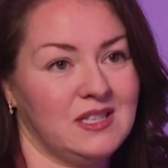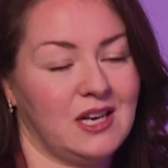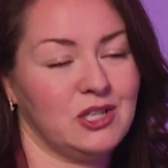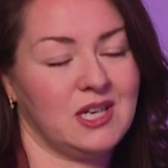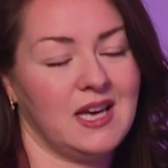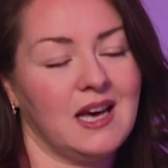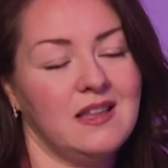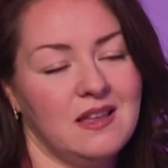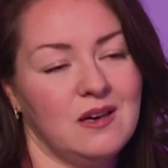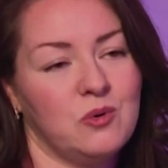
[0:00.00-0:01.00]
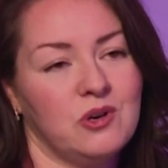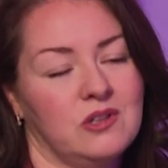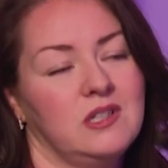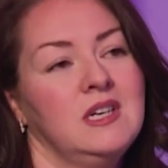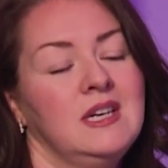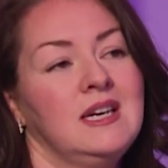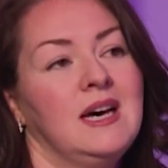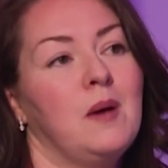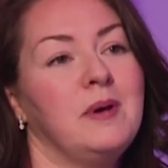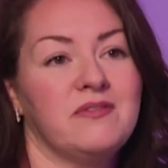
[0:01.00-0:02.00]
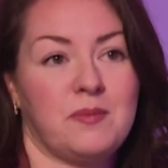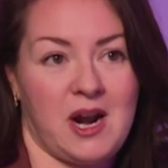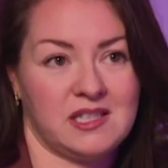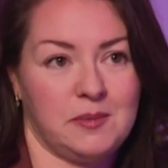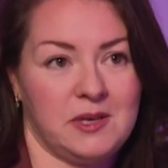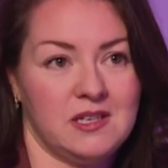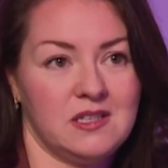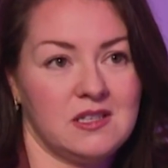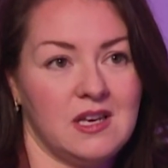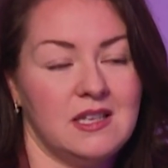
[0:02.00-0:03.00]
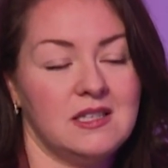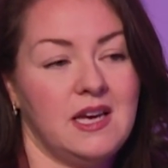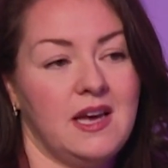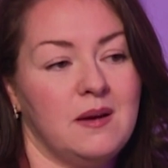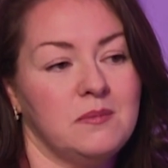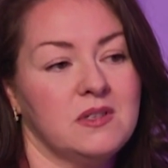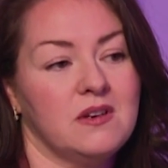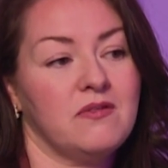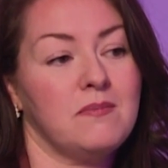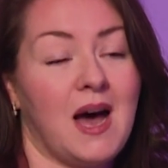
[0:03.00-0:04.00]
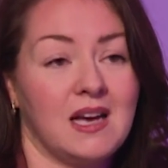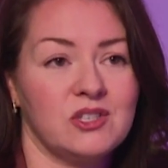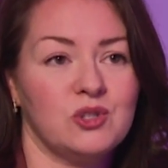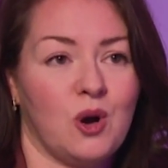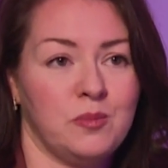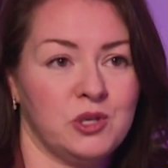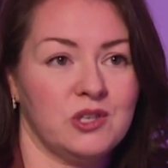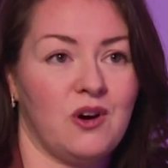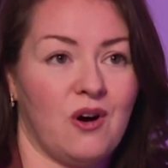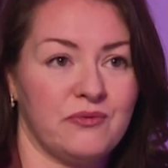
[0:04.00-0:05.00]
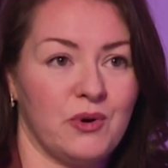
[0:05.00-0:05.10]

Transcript: essentially. I think we're on a bit of a precipice in terms of mass adoption of